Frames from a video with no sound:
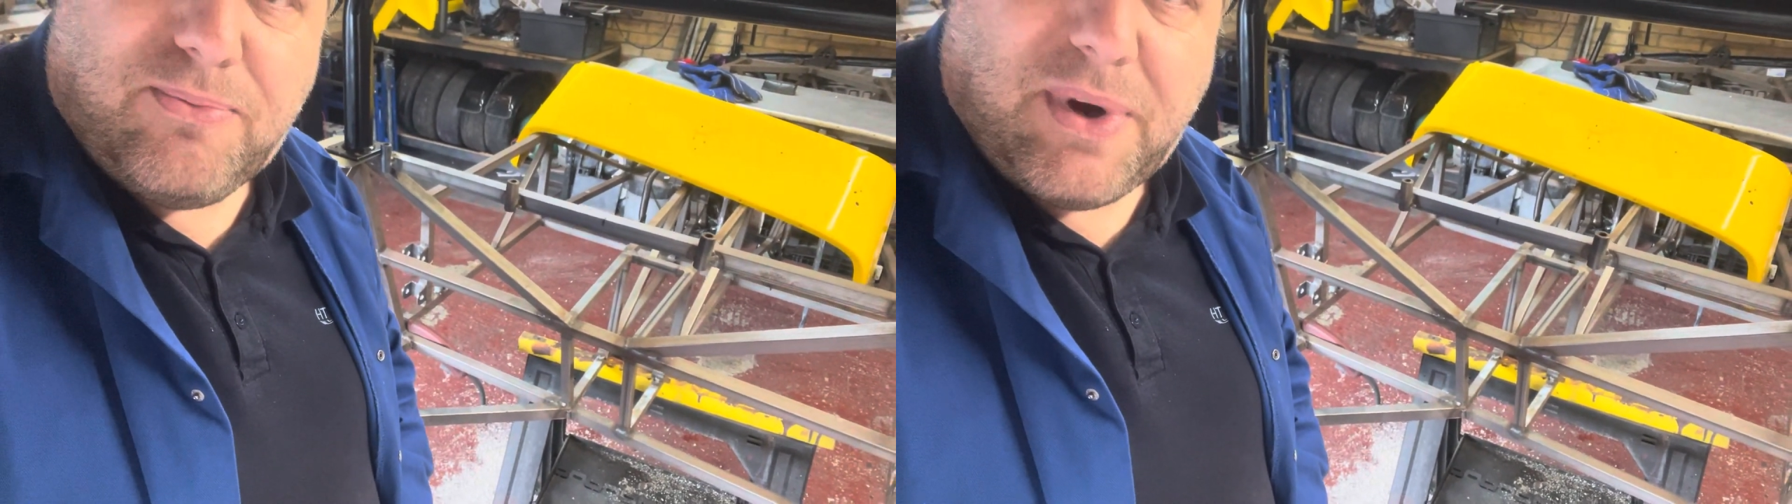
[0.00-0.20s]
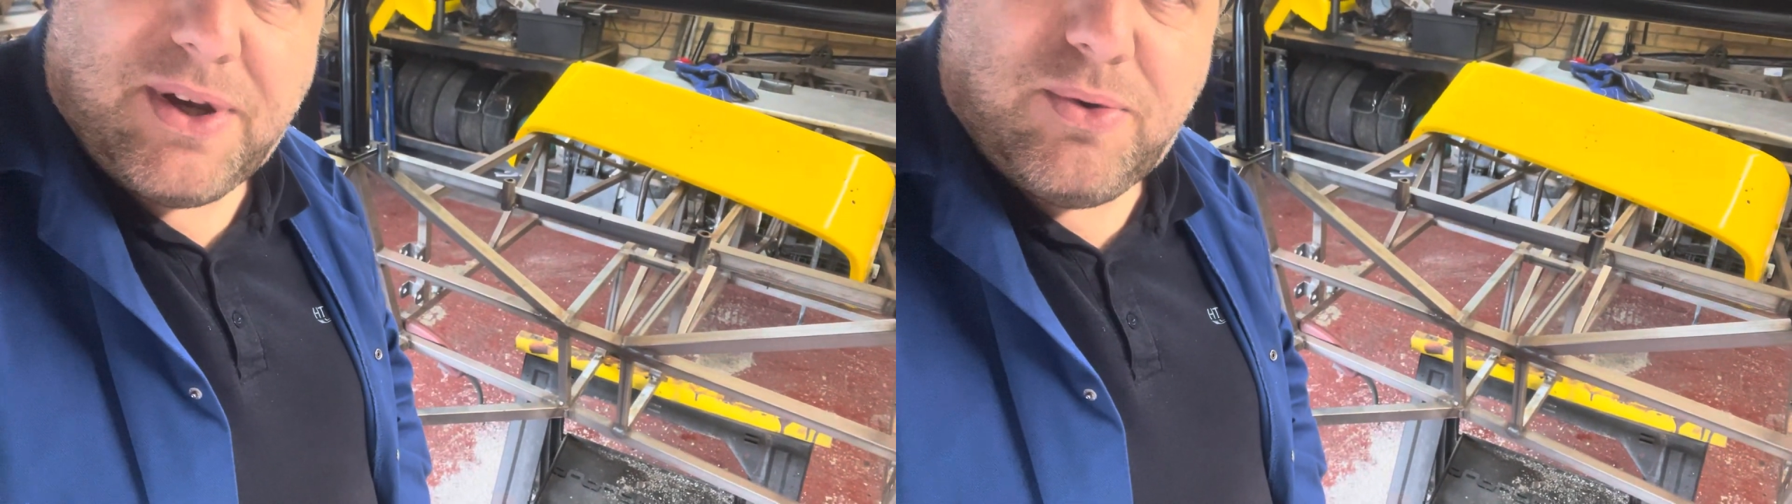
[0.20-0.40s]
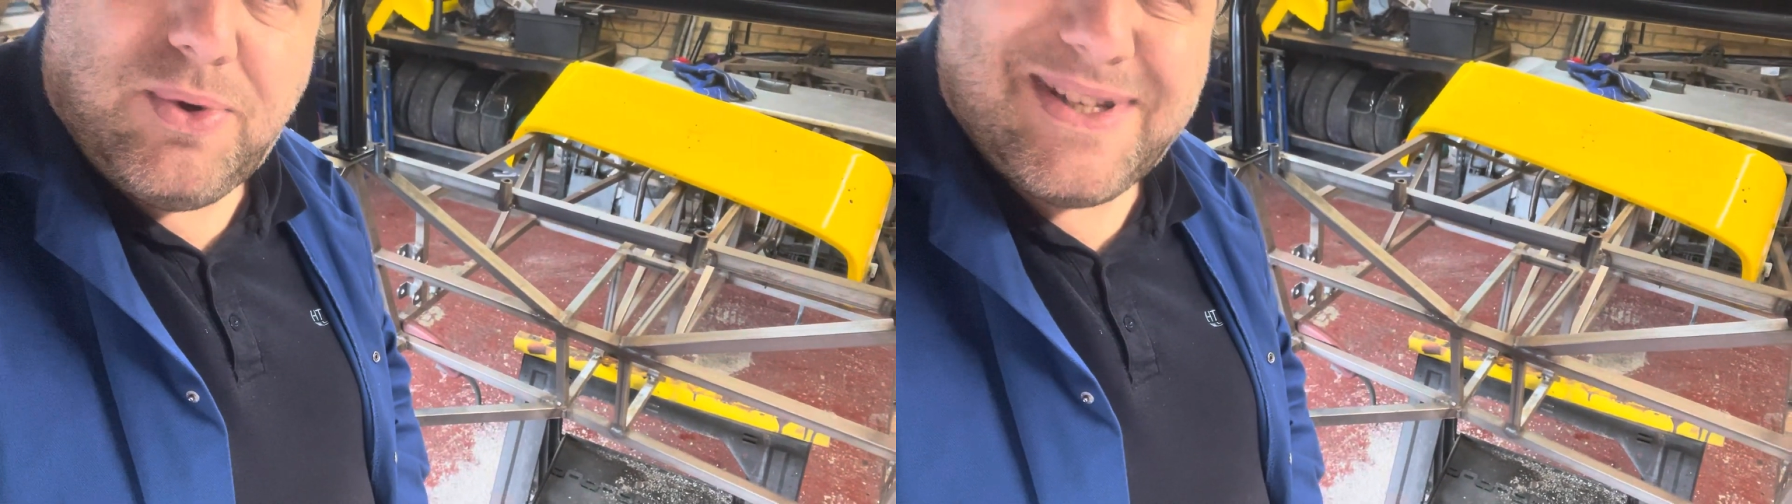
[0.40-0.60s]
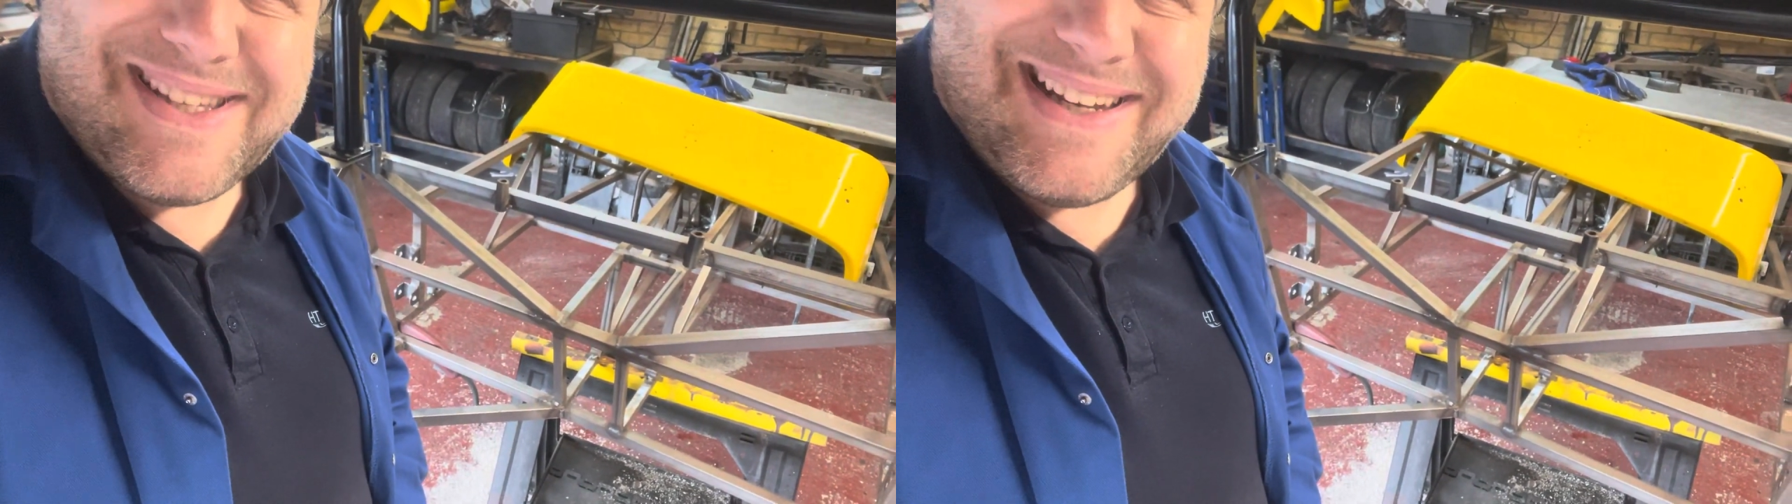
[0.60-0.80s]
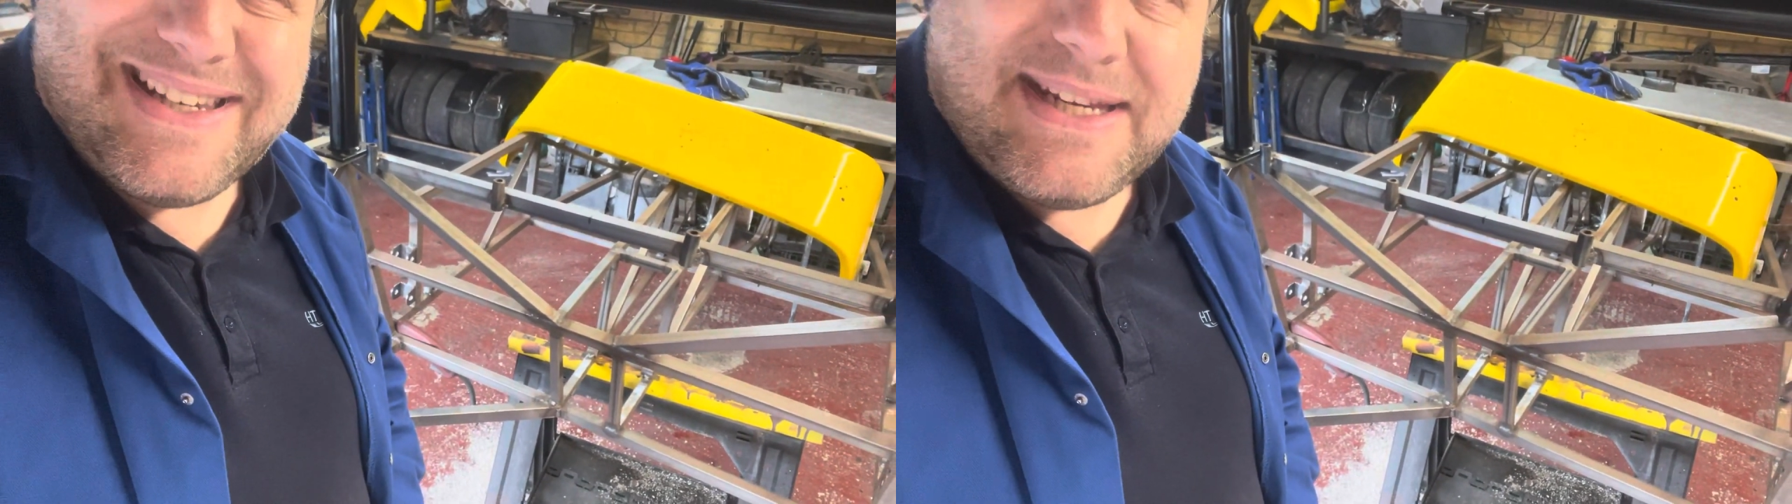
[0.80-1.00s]
mine who is
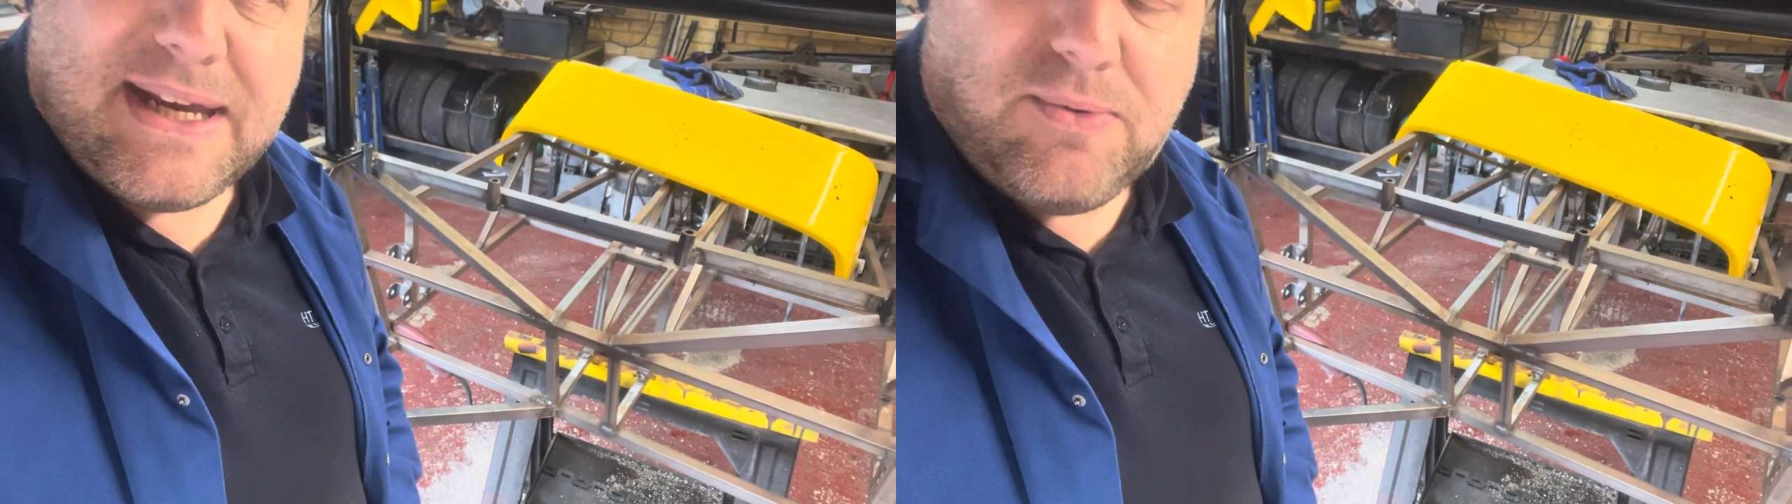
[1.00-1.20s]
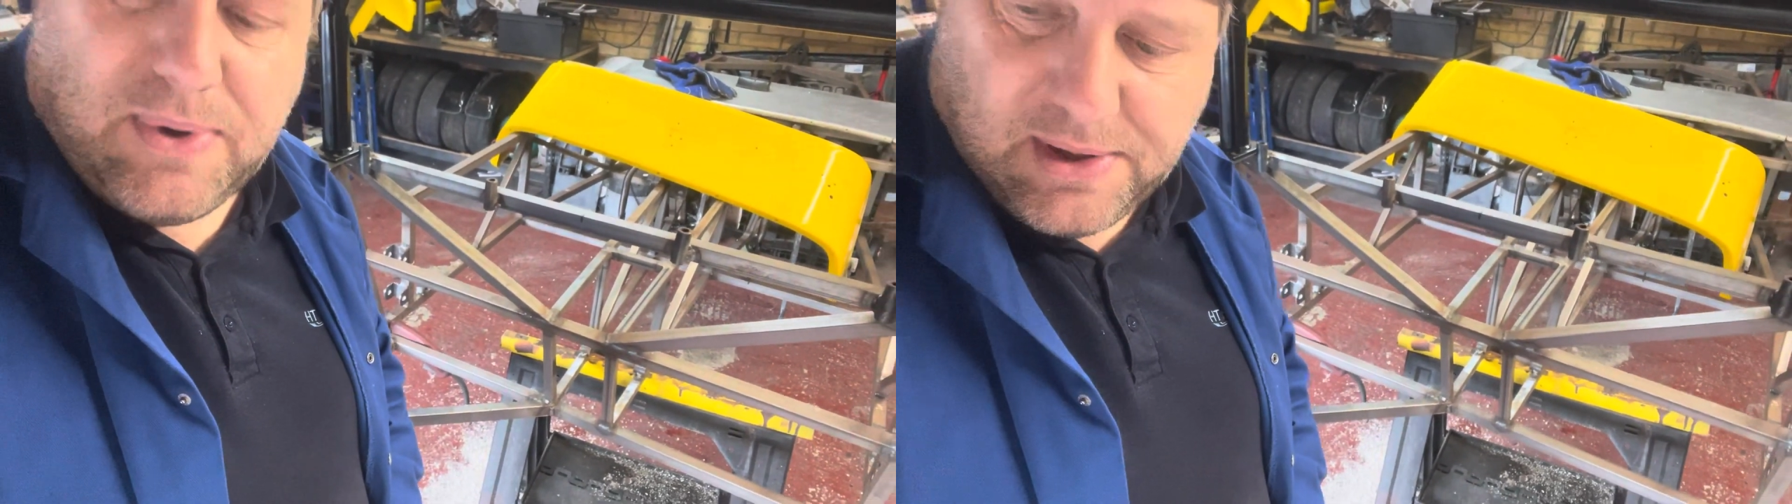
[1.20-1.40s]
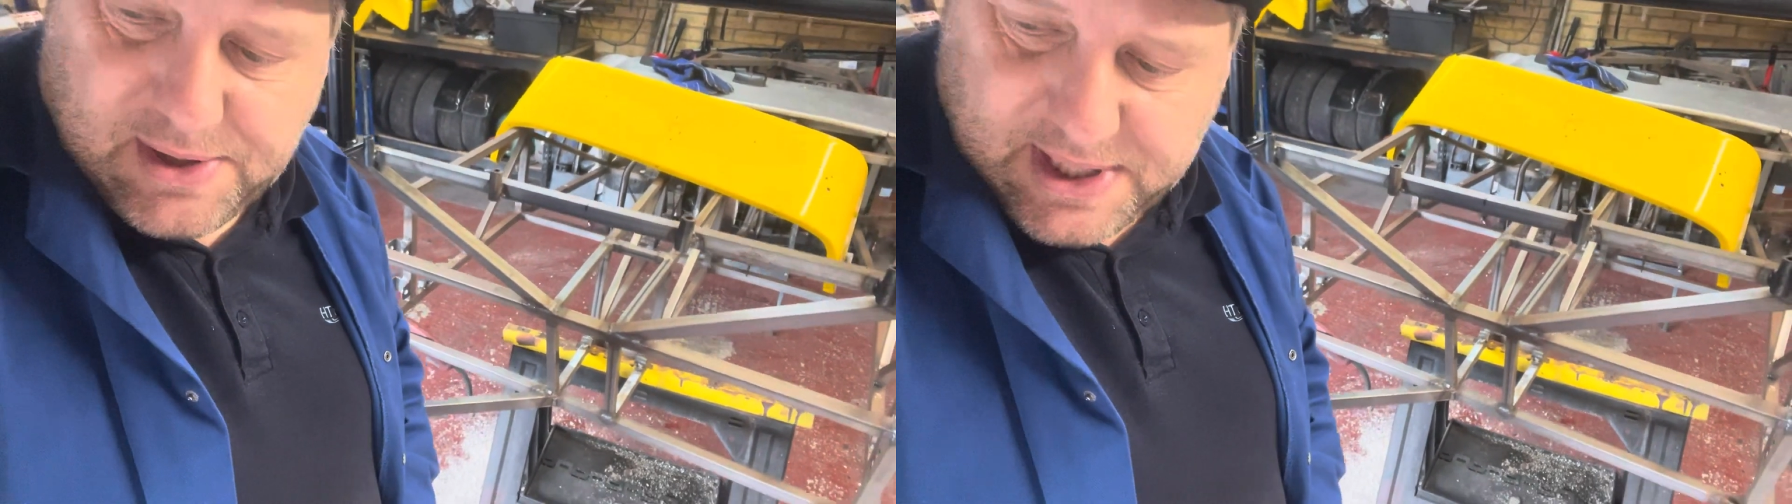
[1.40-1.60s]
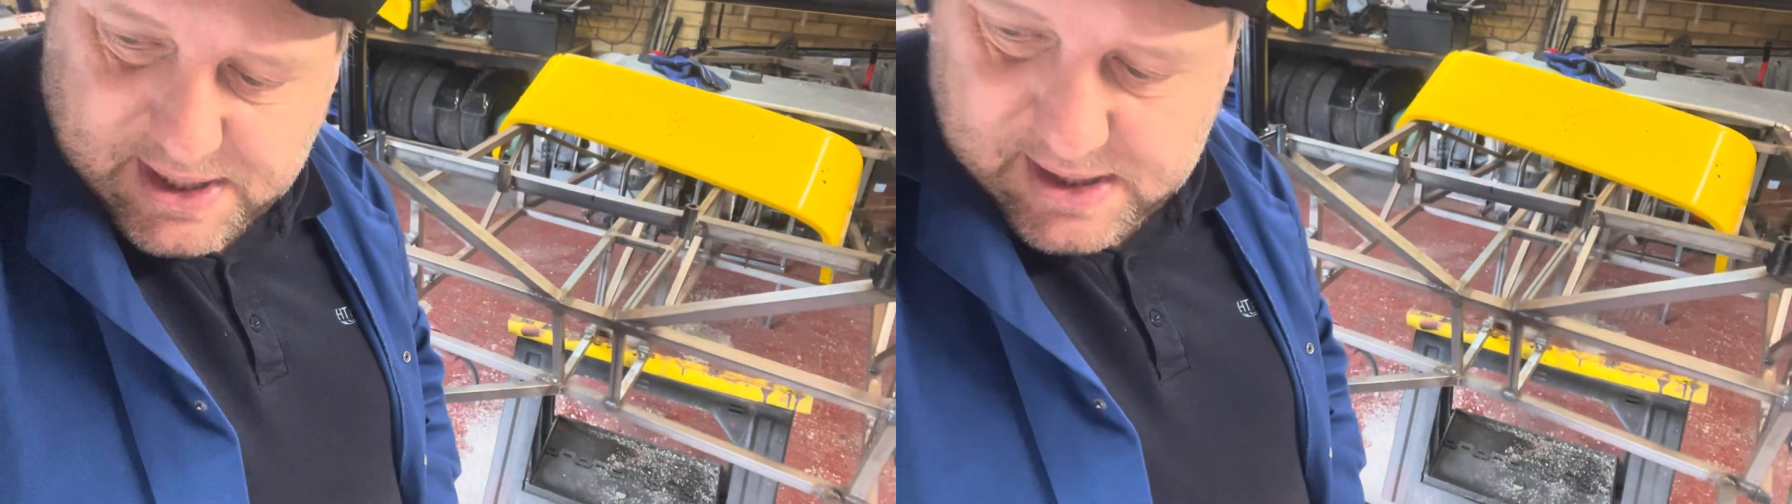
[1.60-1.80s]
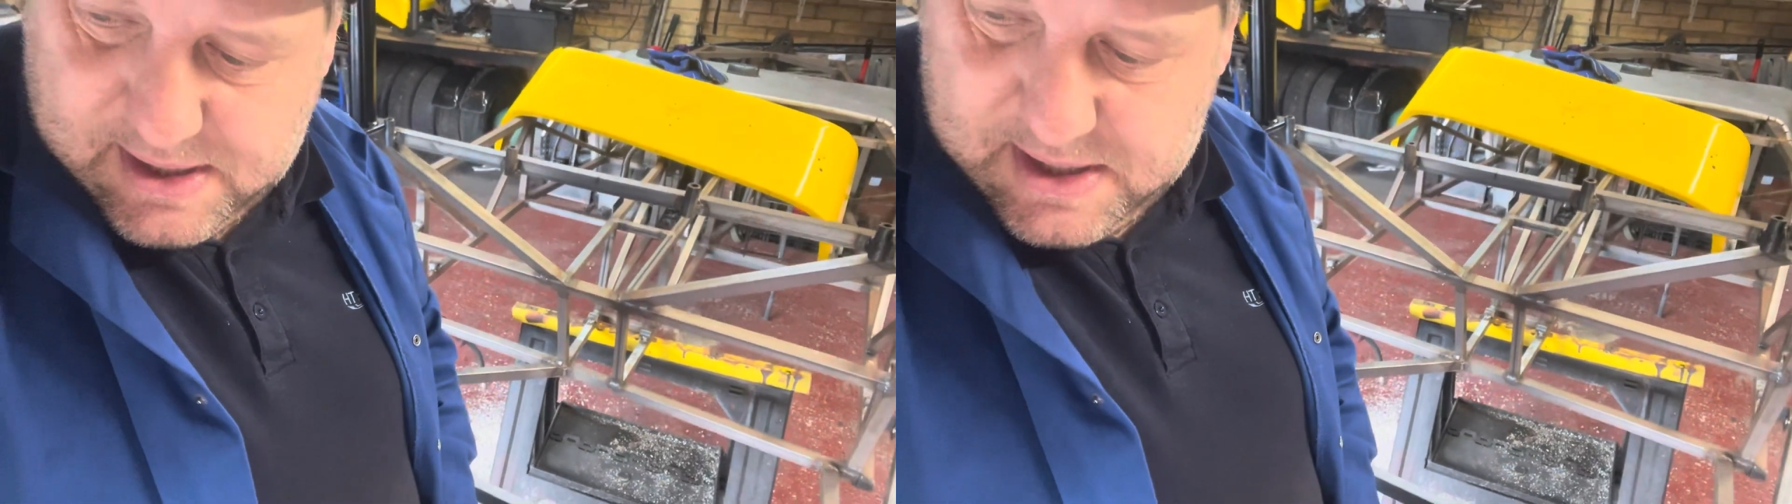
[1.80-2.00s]
then TIG welding